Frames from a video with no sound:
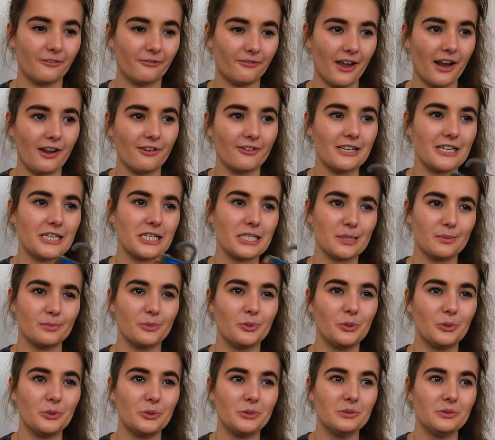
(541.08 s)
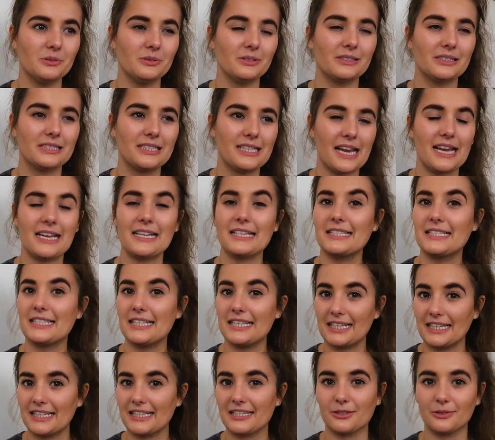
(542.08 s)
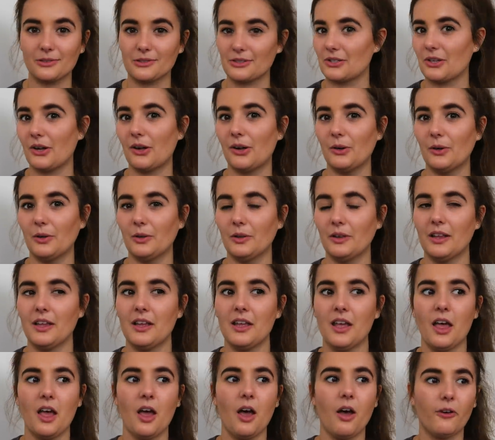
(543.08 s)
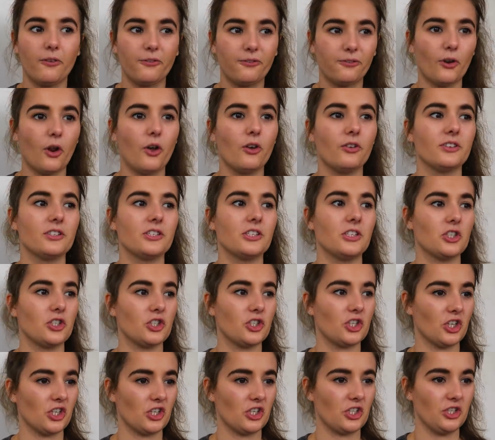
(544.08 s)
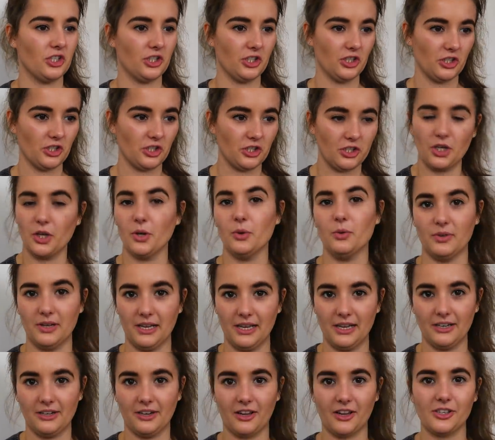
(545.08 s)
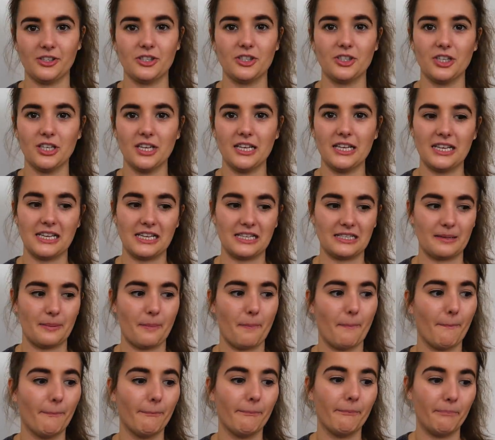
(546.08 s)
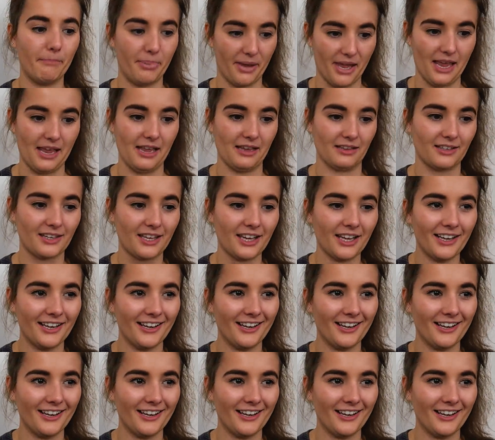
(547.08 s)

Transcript: a very small, dainty little soul. Florence is just a unit. Like, she is big.